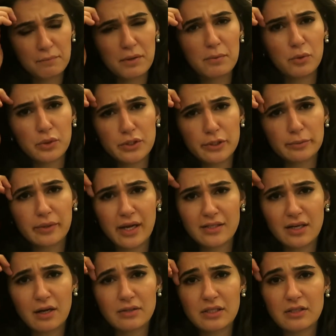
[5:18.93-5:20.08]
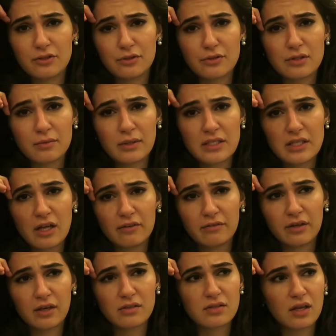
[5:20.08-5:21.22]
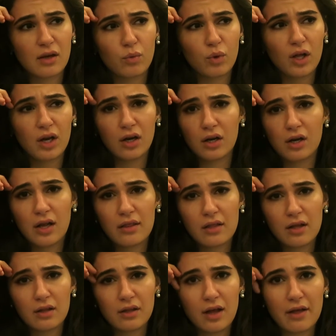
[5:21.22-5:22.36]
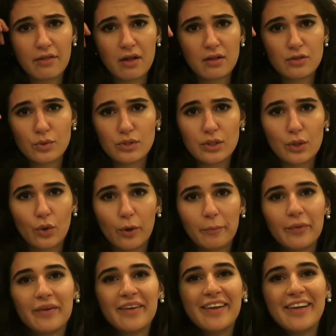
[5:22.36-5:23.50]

people were surprised that I was introducing myself and I was like, what? I thought I thought this was the norm,